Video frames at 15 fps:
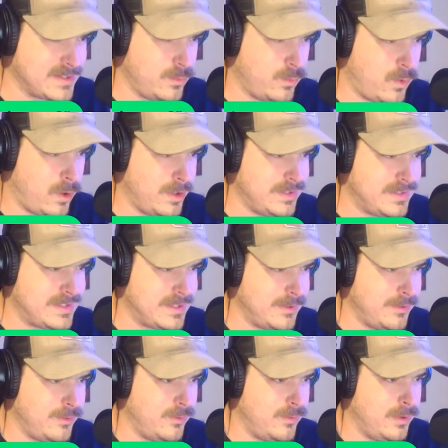
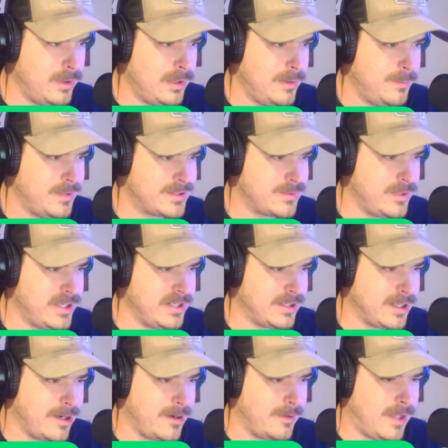1-2 between
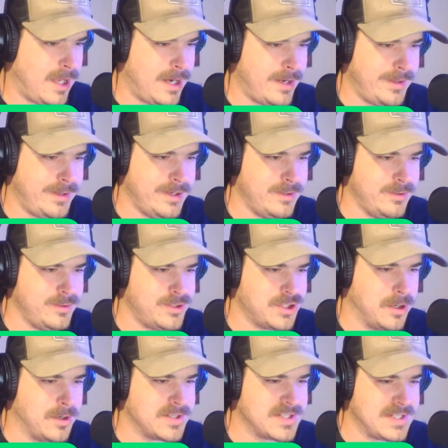Carolina and New
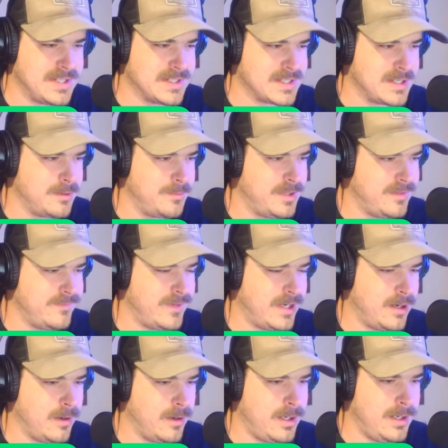Jersey is going to be
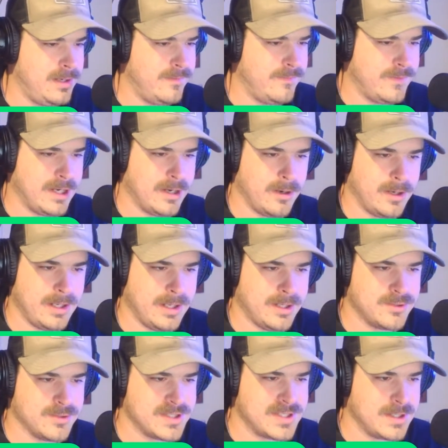very, very
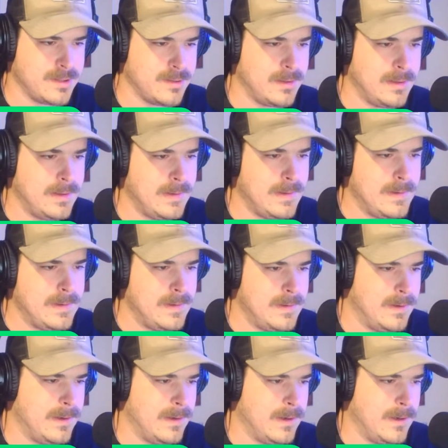interesting
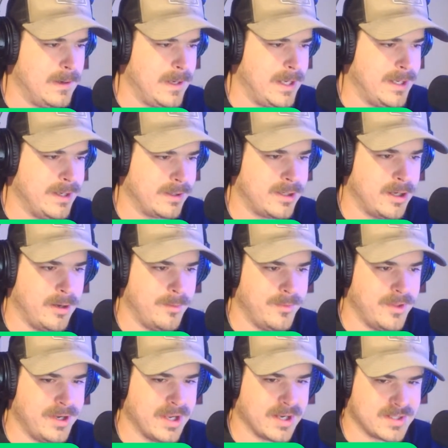come
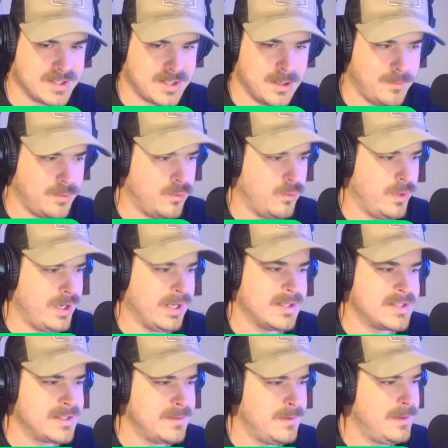the next couple
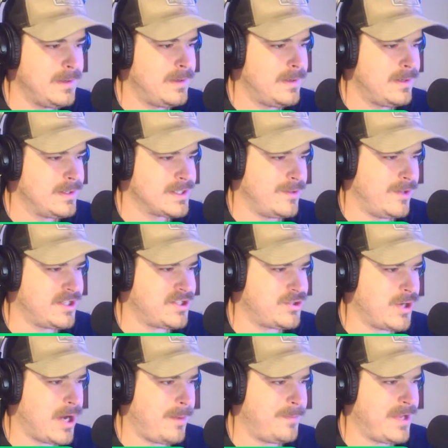weeks. So let's
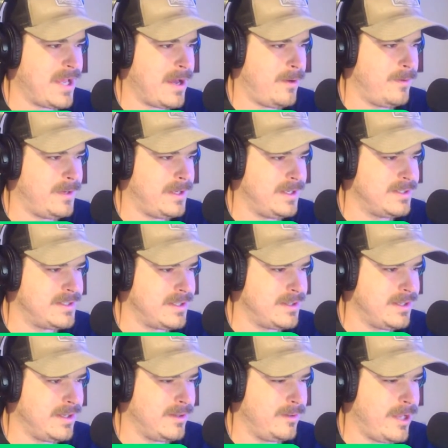drop down into
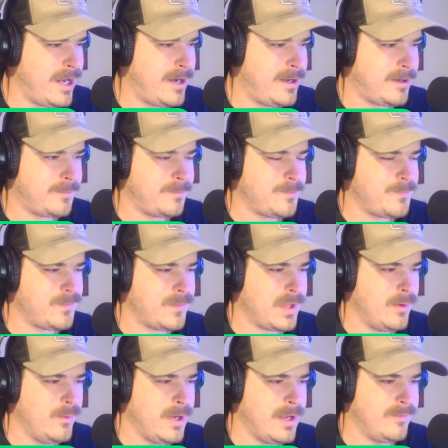the Atlantic.
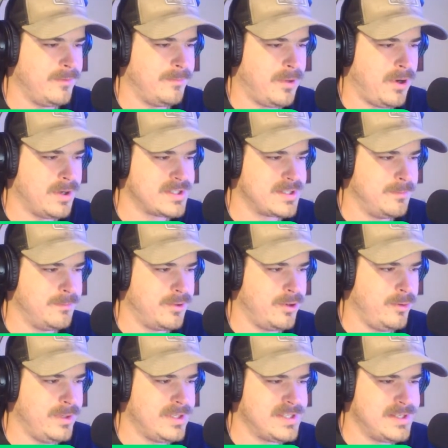We have the Boston
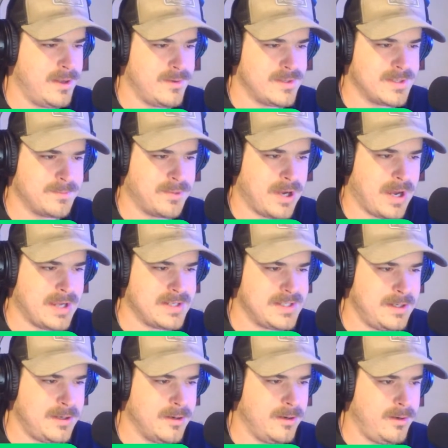Bruins, no surprise
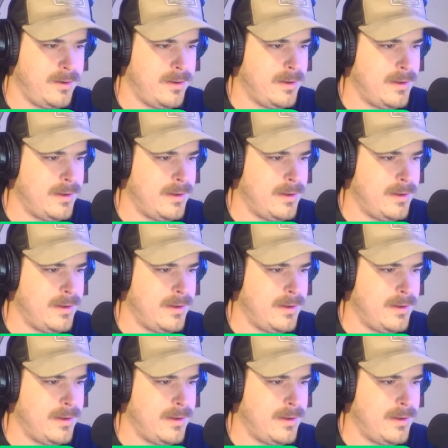here.